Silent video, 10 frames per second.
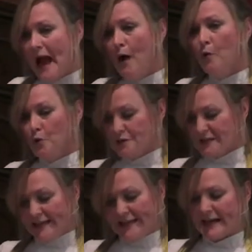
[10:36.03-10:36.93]
hours
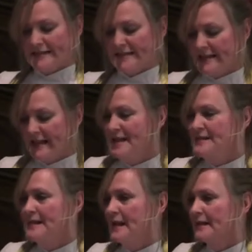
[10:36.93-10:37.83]
connecting
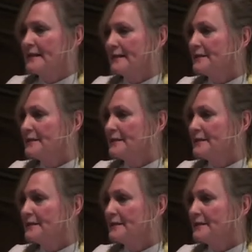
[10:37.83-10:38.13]
and yet